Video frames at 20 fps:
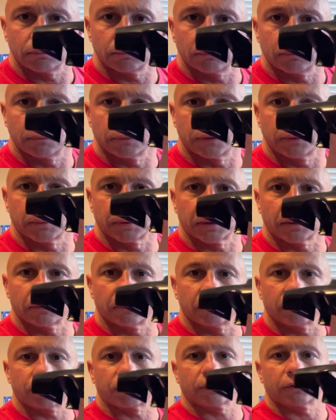There we go.
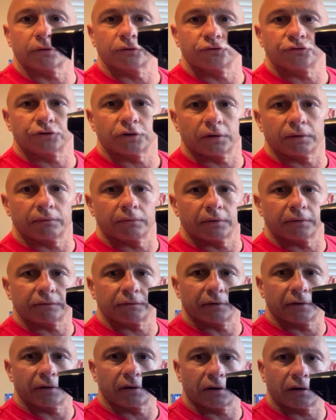There was a good shine right
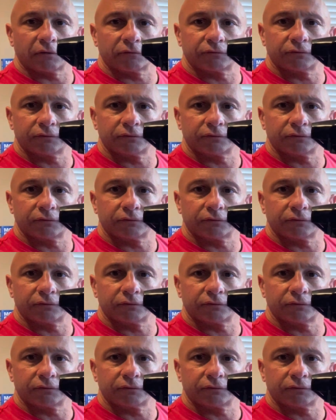there off